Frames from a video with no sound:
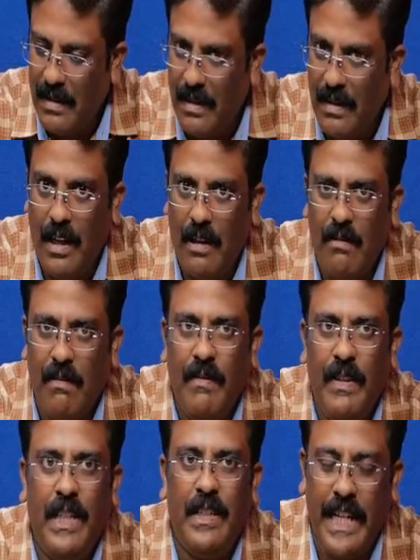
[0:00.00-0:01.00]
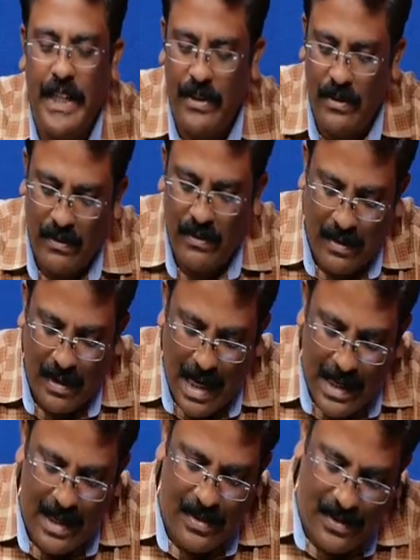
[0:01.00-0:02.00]
Now we try to
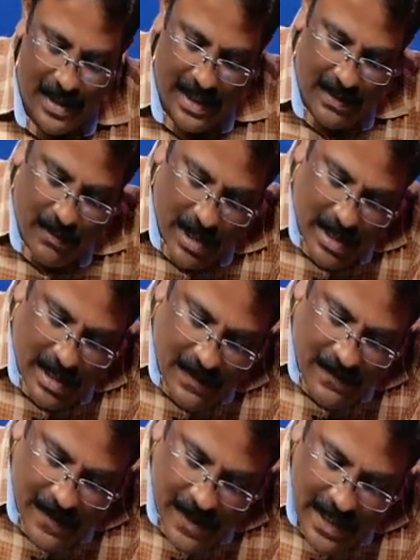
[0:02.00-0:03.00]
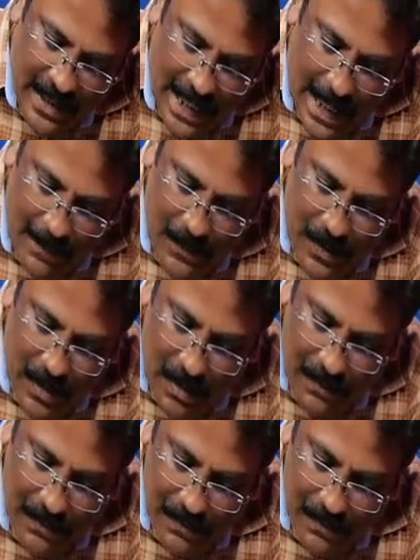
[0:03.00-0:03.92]
understand what are the different types of